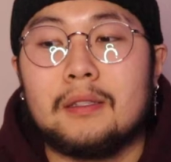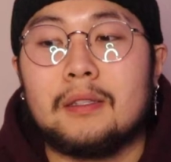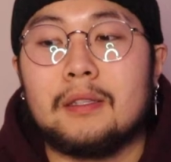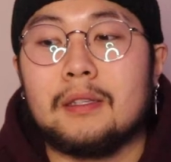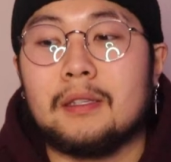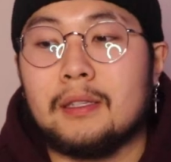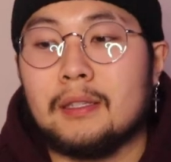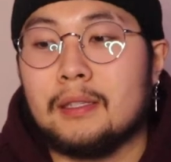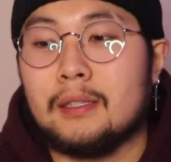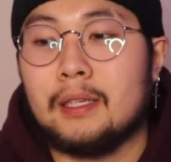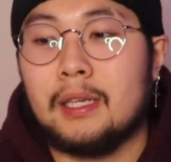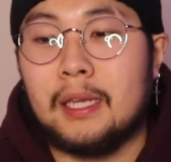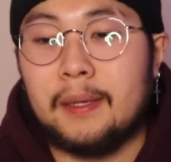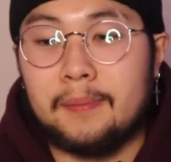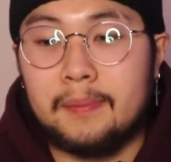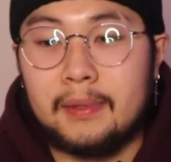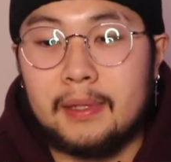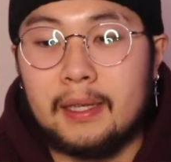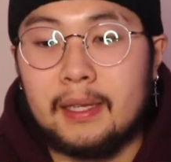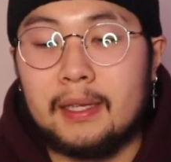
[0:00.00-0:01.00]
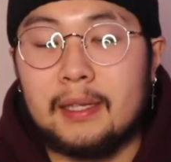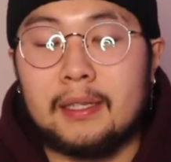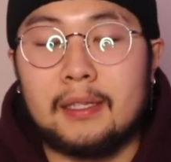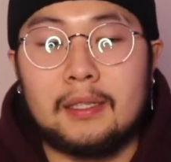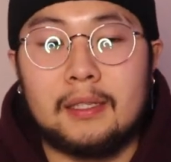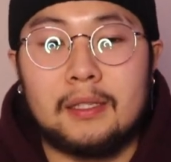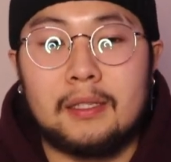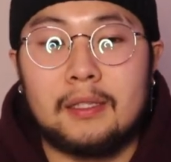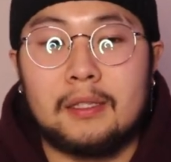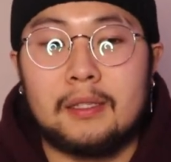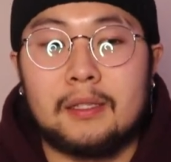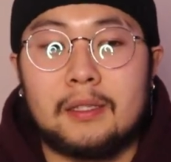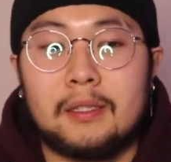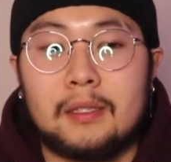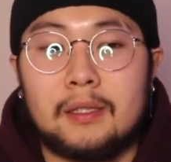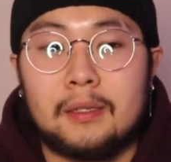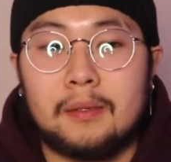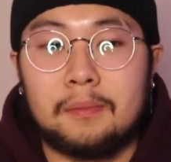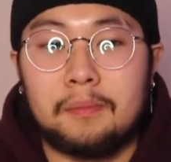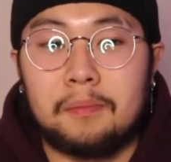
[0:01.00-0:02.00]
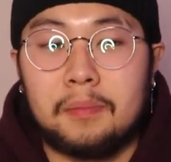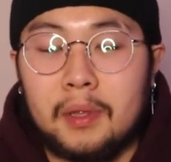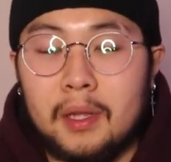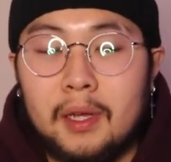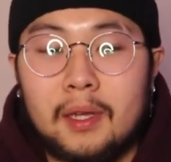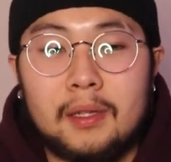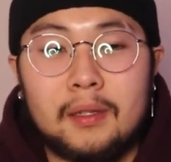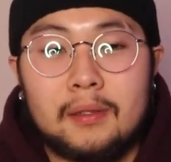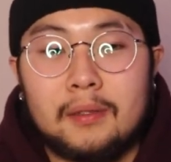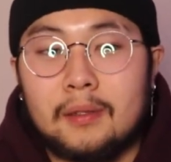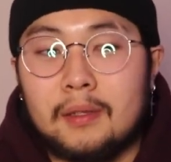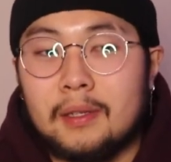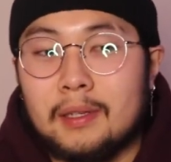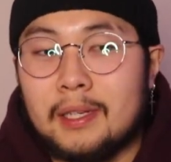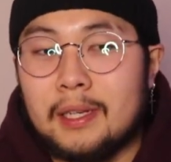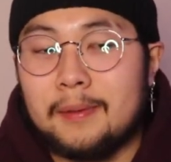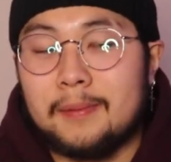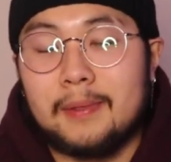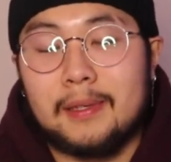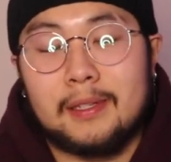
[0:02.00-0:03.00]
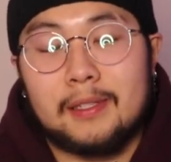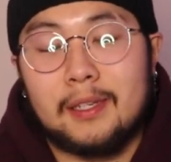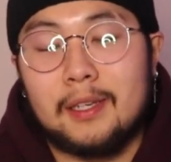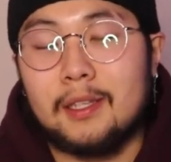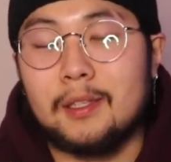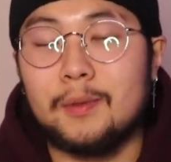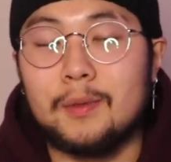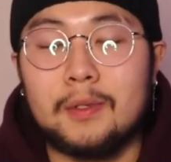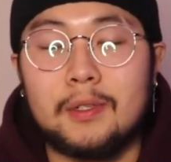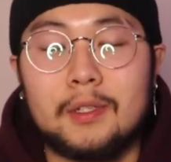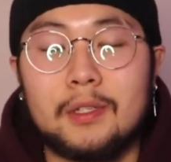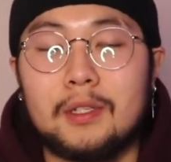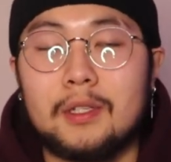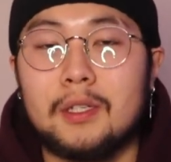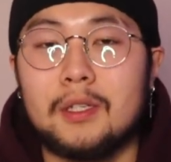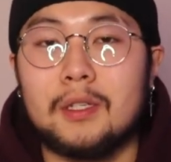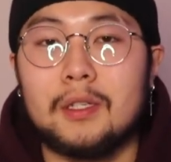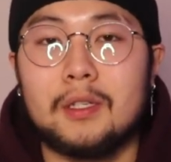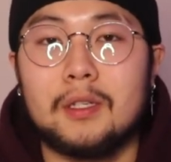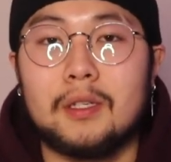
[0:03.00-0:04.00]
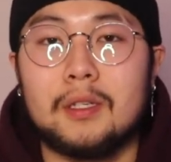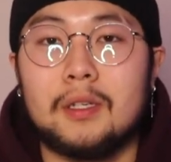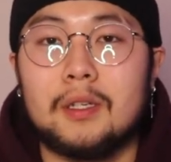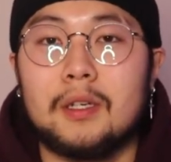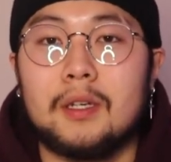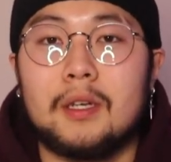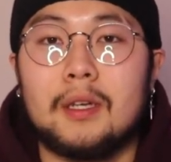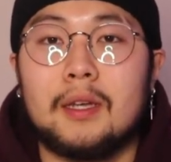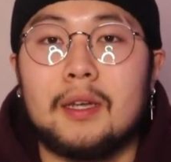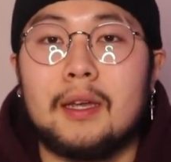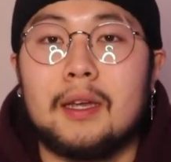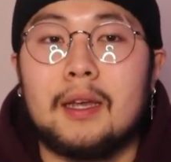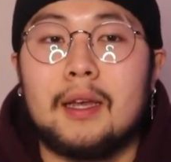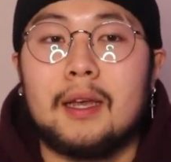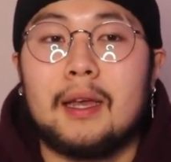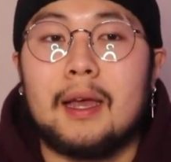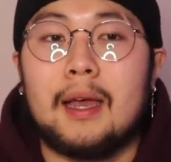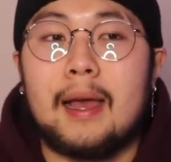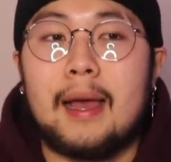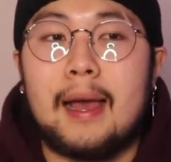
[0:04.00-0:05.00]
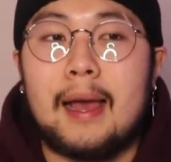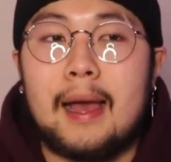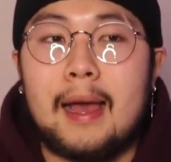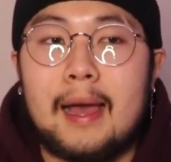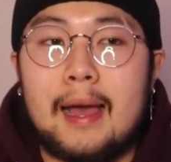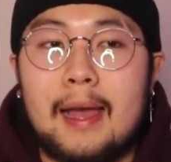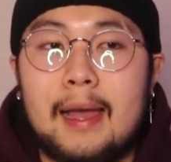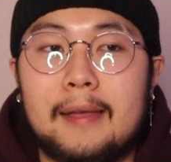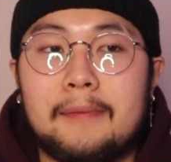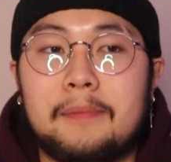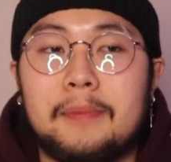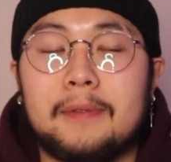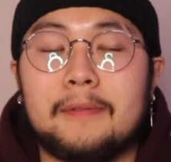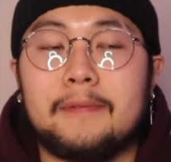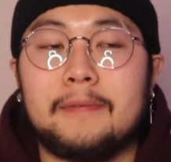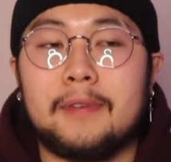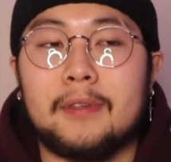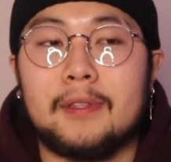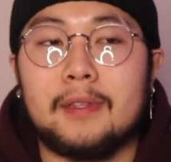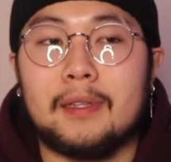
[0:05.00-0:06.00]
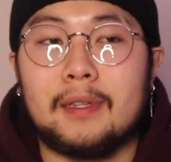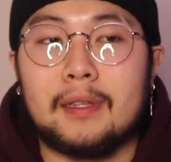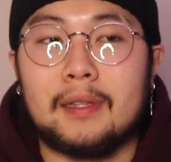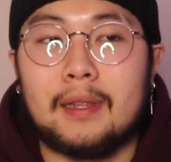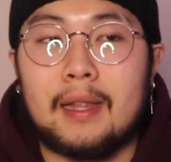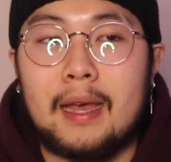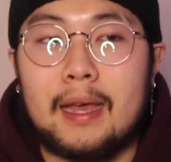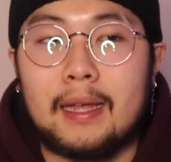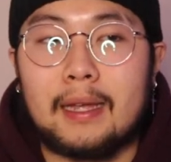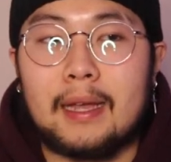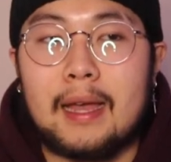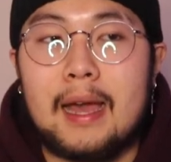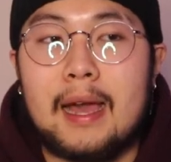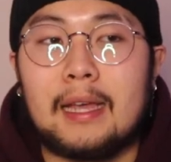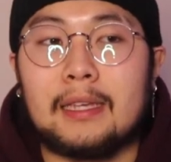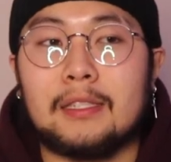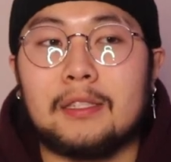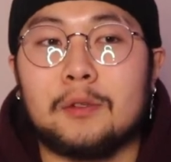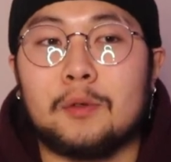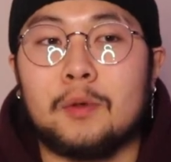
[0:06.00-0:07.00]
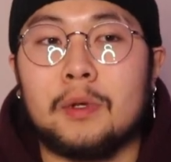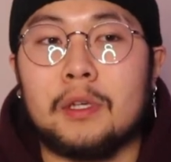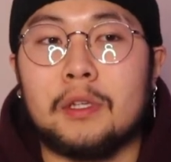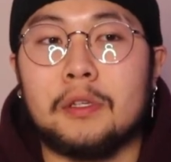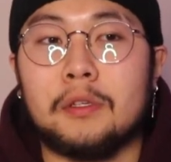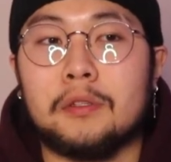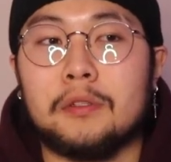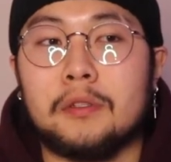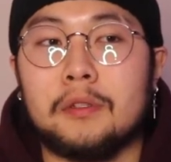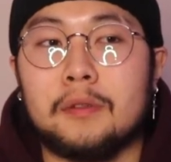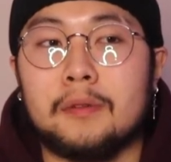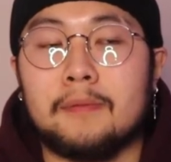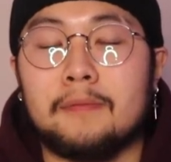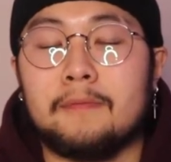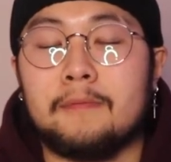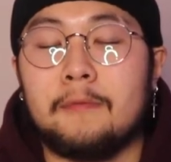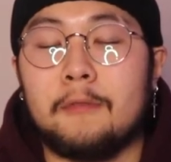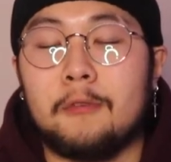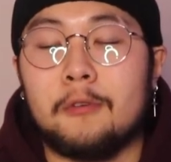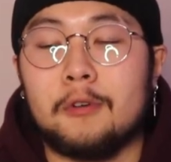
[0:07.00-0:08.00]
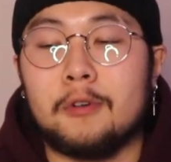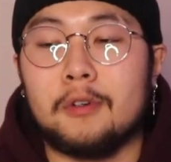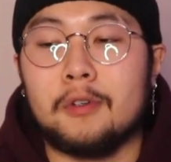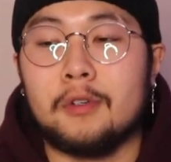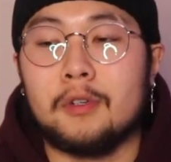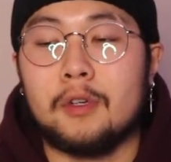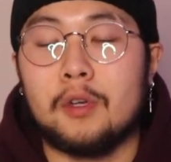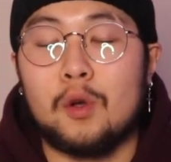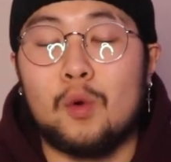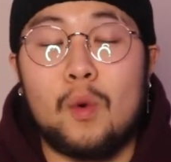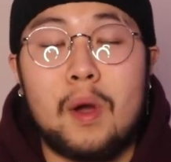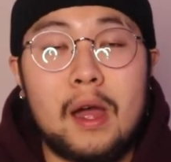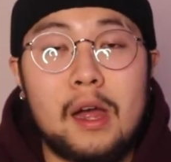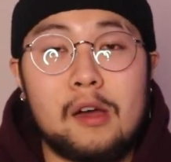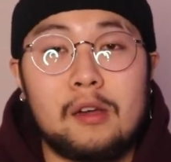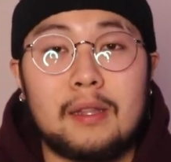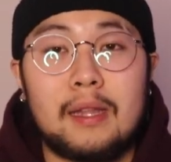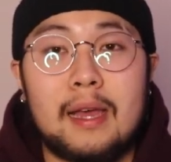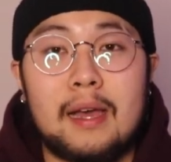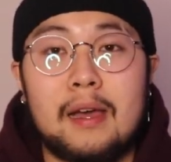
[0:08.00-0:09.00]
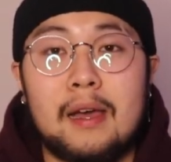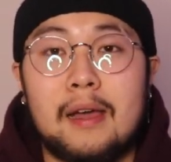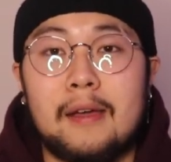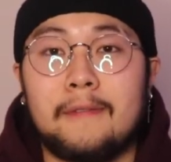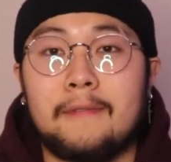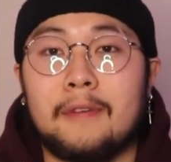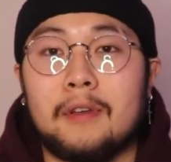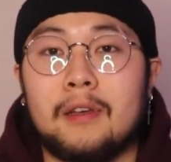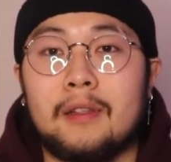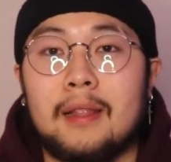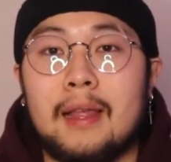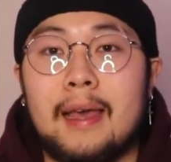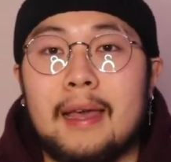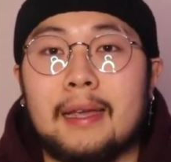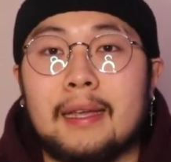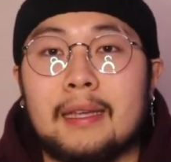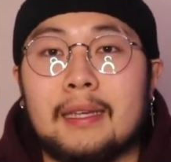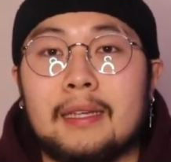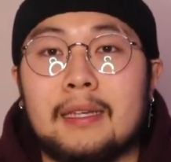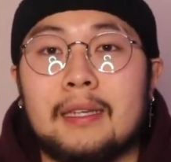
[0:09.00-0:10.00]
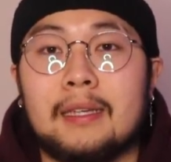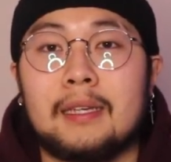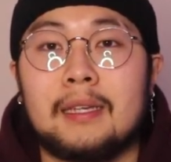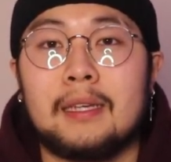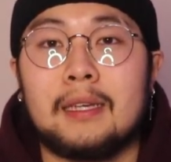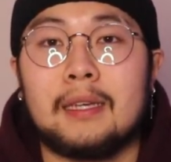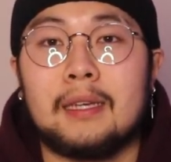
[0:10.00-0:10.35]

to keep things blunt and keep things honest with you, I've been feeling like I should quit YouTube for a while now. I felt like